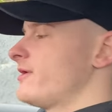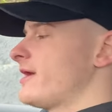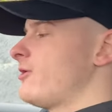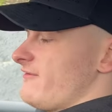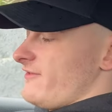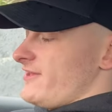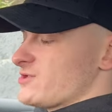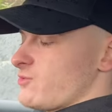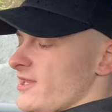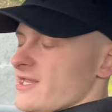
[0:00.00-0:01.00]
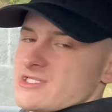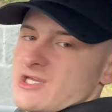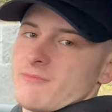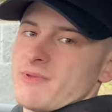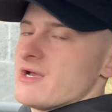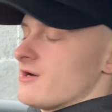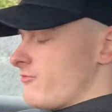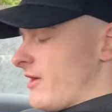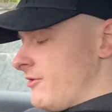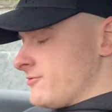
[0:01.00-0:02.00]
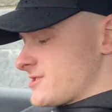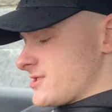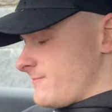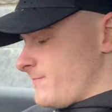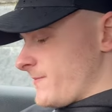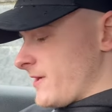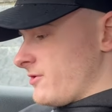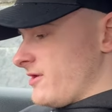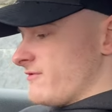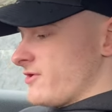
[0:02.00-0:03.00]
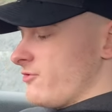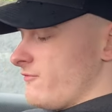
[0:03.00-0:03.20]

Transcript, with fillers: Now for this week, it's going to be around, I don't even know,